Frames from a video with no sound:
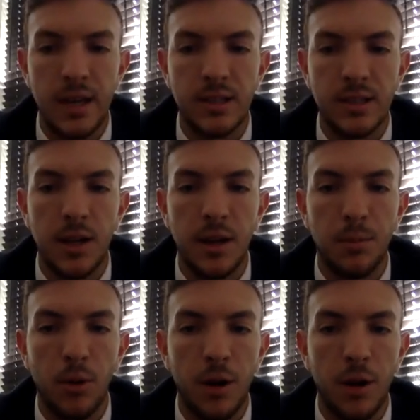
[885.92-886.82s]
study
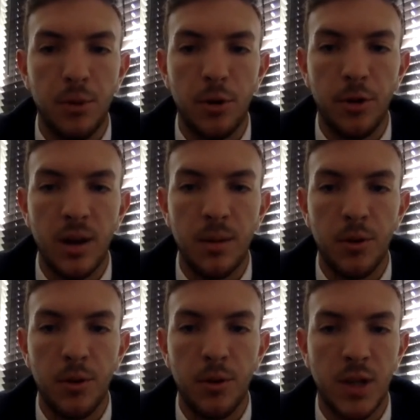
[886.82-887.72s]
abroad program or
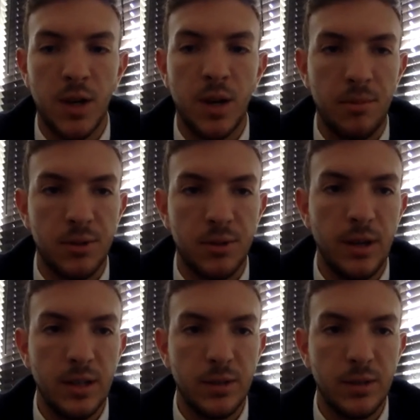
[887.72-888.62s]
study abroad
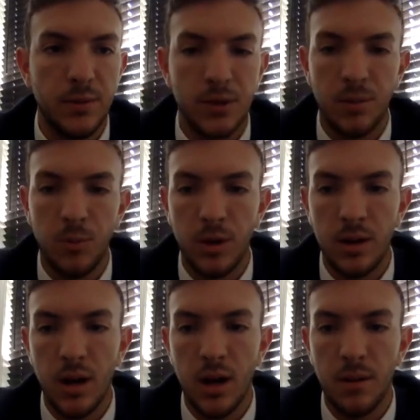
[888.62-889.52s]
opportunities for someone
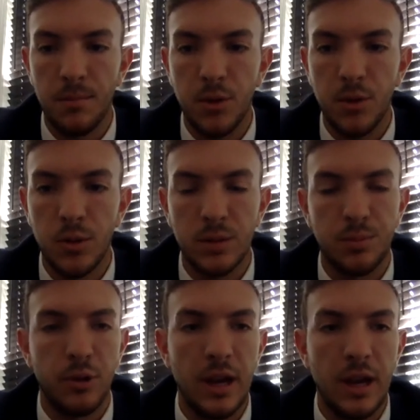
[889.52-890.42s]
who was
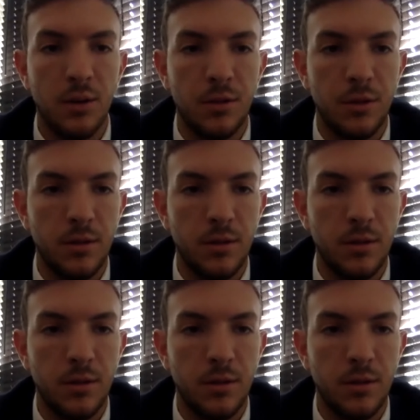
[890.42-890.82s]
pre-health.